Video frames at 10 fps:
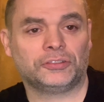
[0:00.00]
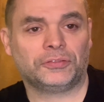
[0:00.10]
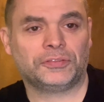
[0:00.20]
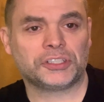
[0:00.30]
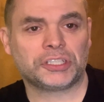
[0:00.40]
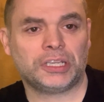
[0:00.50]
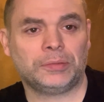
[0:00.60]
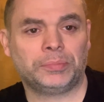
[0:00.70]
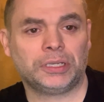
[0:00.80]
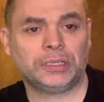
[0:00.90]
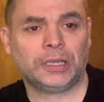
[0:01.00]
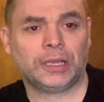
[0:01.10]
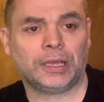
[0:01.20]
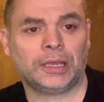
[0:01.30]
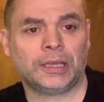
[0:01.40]
of fish keeping,
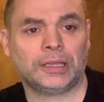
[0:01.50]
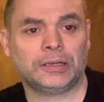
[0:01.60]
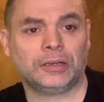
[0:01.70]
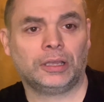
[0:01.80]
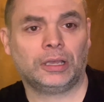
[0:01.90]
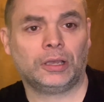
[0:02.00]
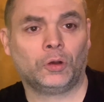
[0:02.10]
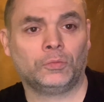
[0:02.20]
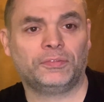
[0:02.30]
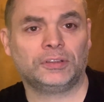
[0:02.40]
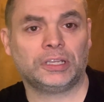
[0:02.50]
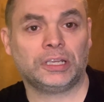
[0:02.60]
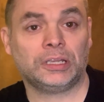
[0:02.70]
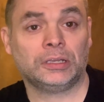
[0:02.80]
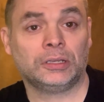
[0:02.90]
and
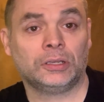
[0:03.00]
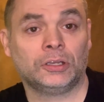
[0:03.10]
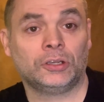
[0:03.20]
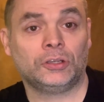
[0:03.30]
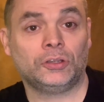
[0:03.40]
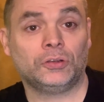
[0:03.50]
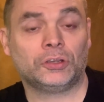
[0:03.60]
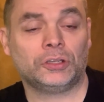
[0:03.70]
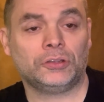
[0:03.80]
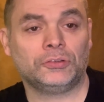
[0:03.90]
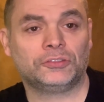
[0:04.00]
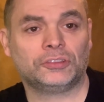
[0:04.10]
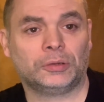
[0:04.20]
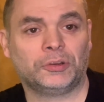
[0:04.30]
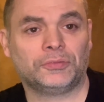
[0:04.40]
hopefully you can use
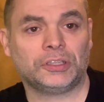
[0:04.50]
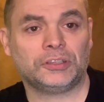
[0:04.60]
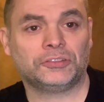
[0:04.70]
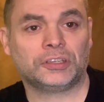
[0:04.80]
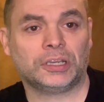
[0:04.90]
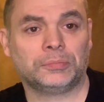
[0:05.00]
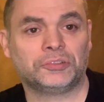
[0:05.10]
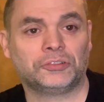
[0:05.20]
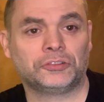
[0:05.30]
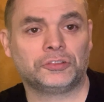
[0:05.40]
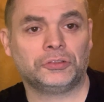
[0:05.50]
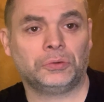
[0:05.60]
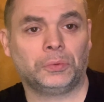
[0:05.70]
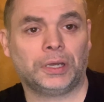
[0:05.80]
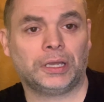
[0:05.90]
some of these tips
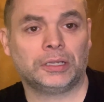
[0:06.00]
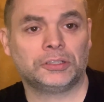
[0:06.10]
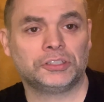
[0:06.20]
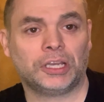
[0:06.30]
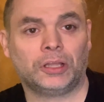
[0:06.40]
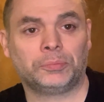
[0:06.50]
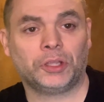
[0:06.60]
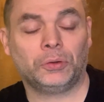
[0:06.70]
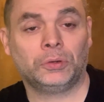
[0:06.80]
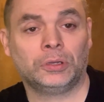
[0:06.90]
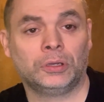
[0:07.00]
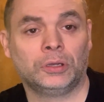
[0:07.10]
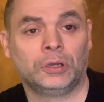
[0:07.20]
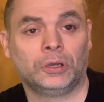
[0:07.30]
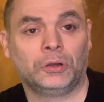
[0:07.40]
to help you
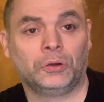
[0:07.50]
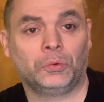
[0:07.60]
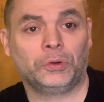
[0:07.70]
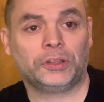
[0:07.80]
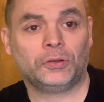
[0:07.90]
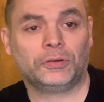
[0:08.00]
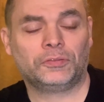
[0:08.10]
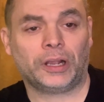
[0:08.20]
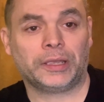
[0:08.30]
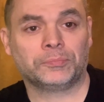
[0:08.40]
with your fry.